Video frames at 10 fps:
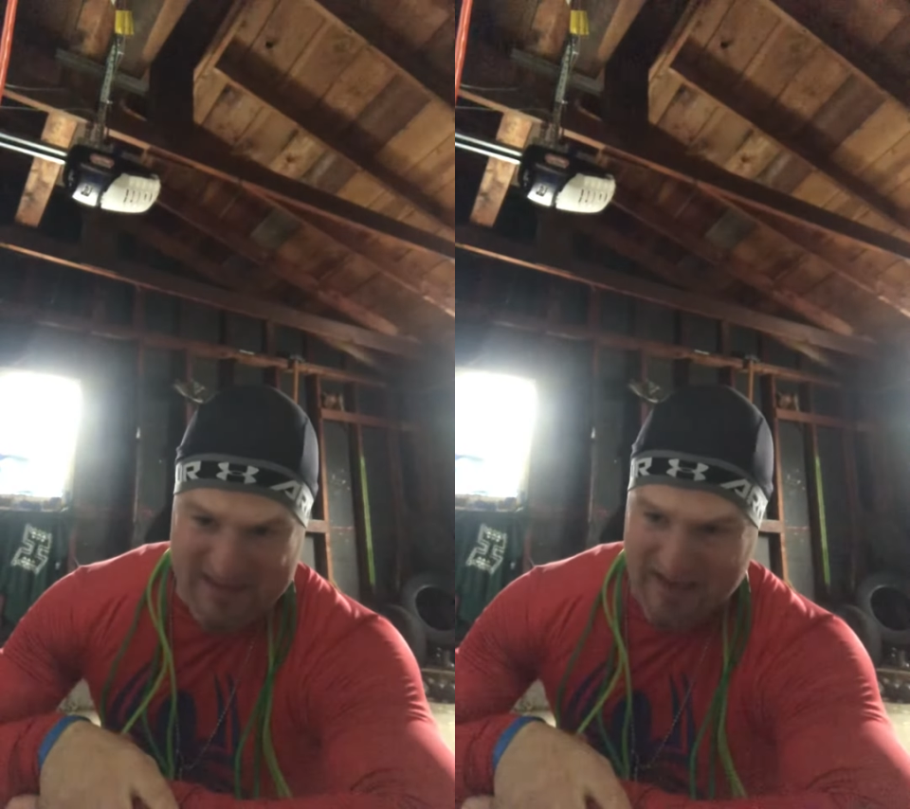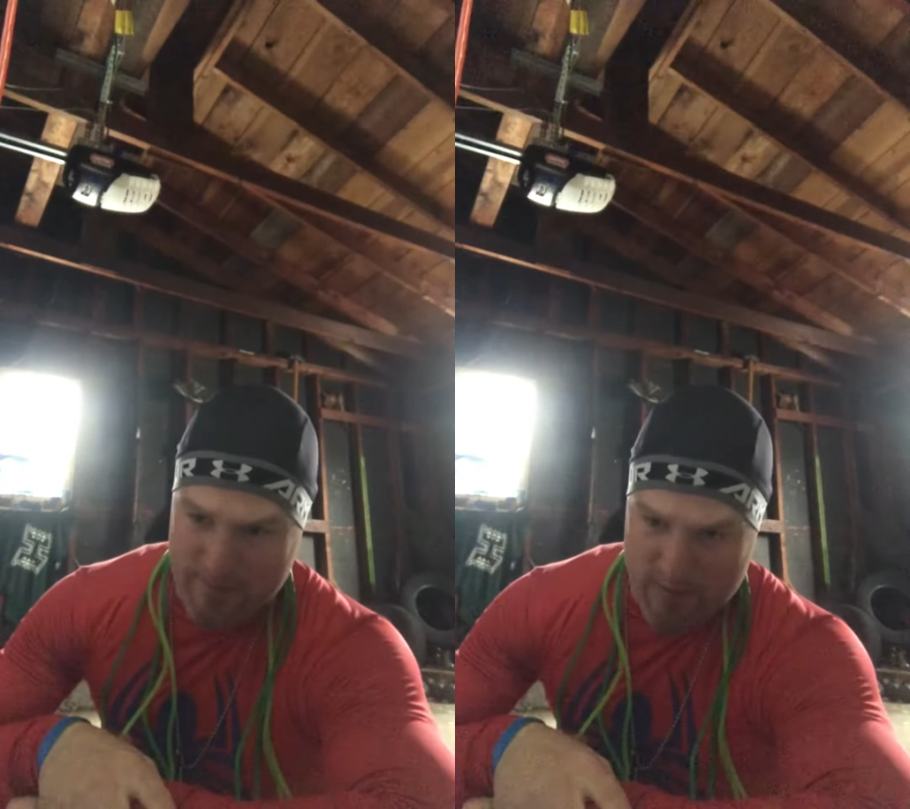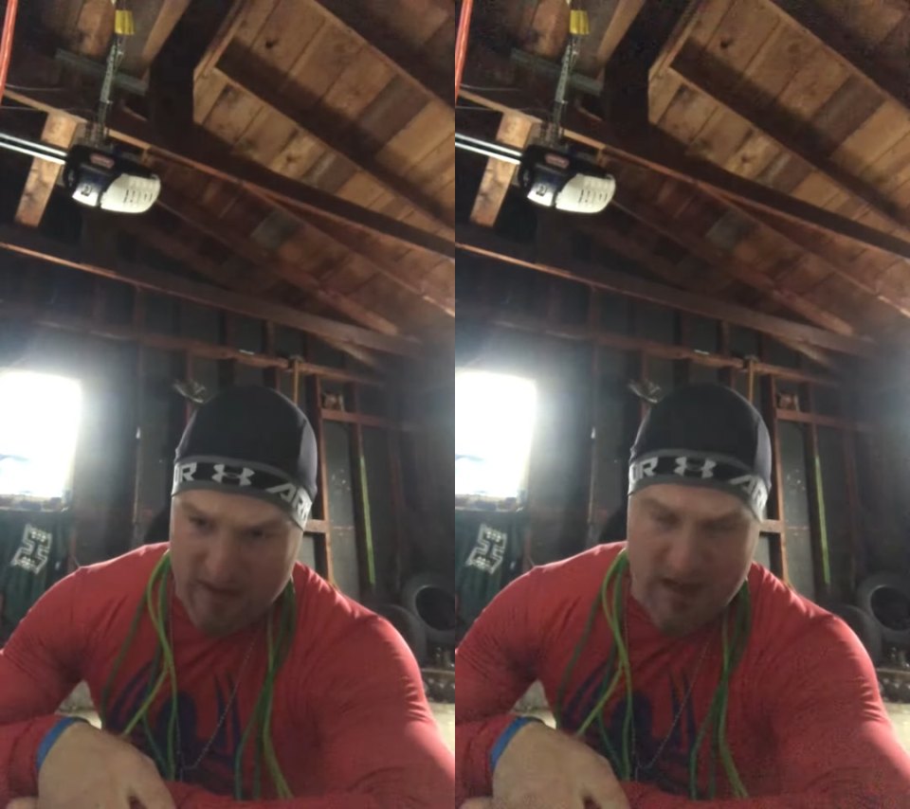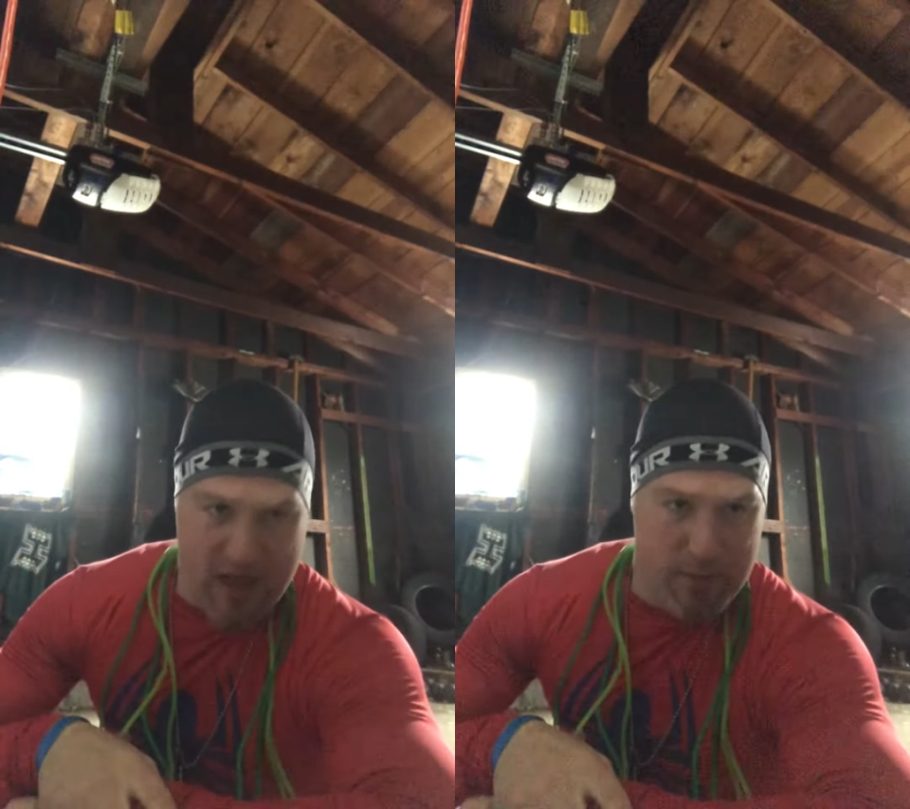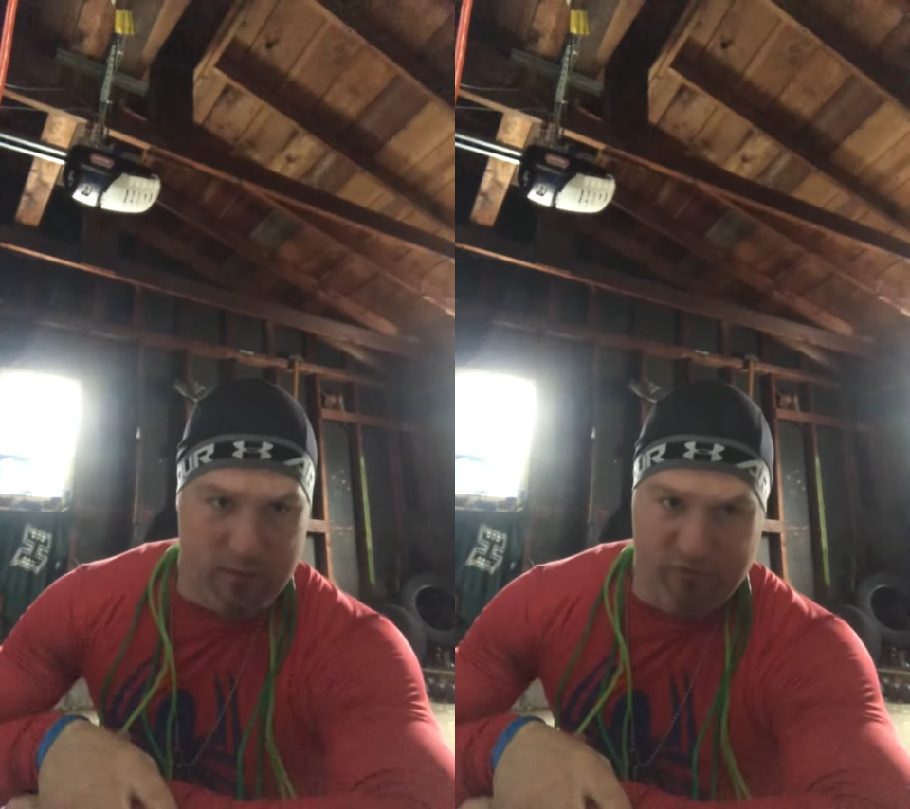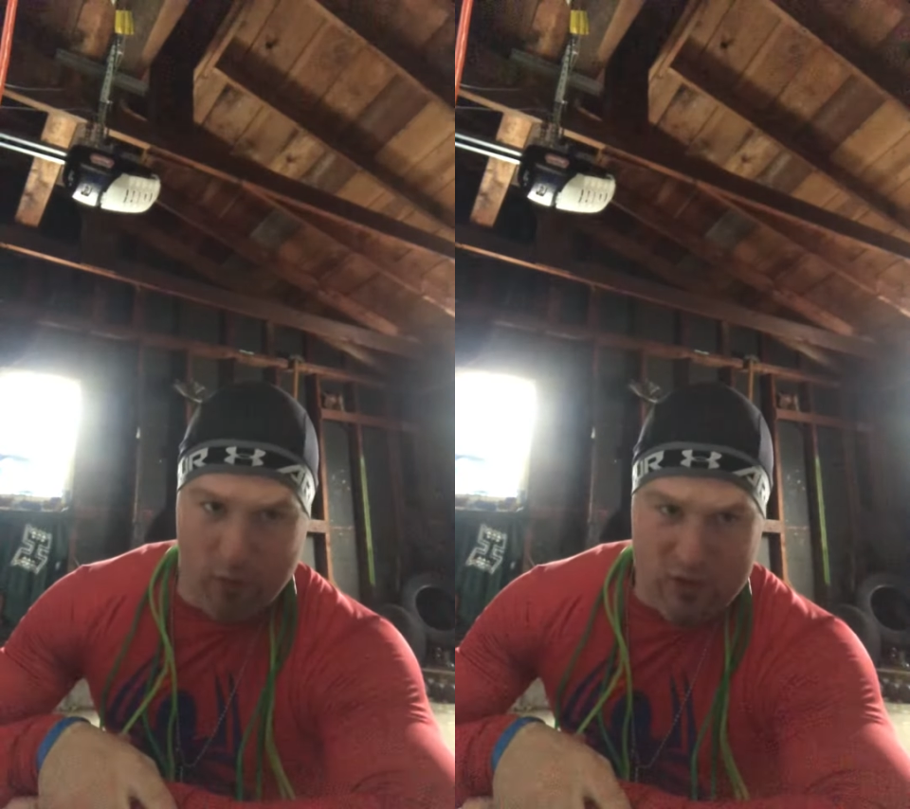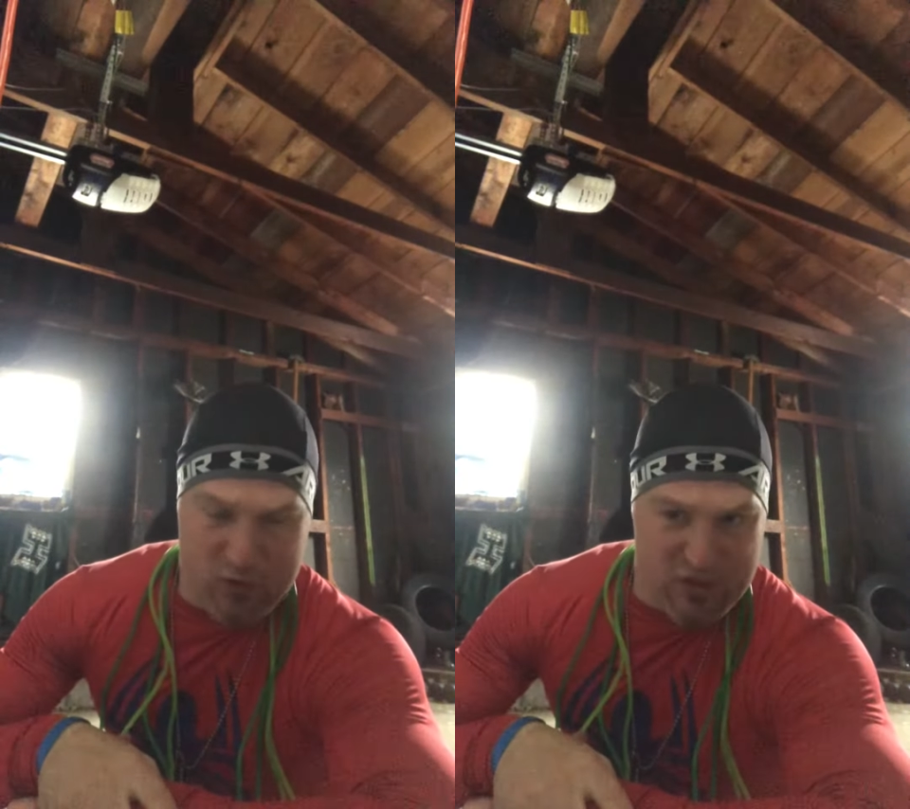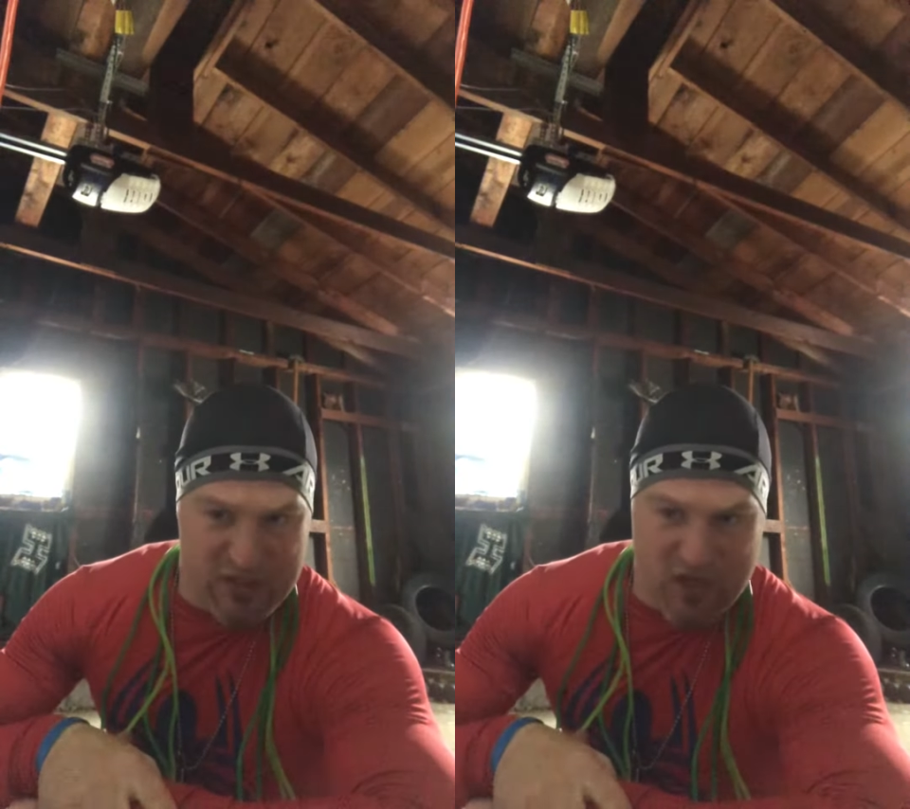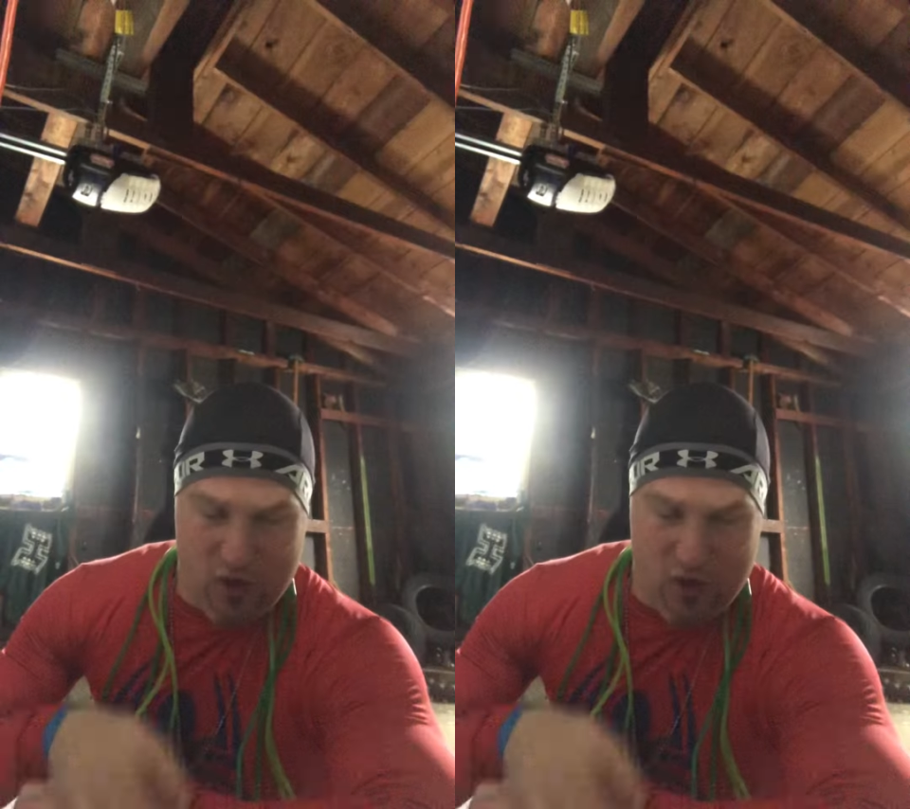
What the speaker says: I can be, be boisterous,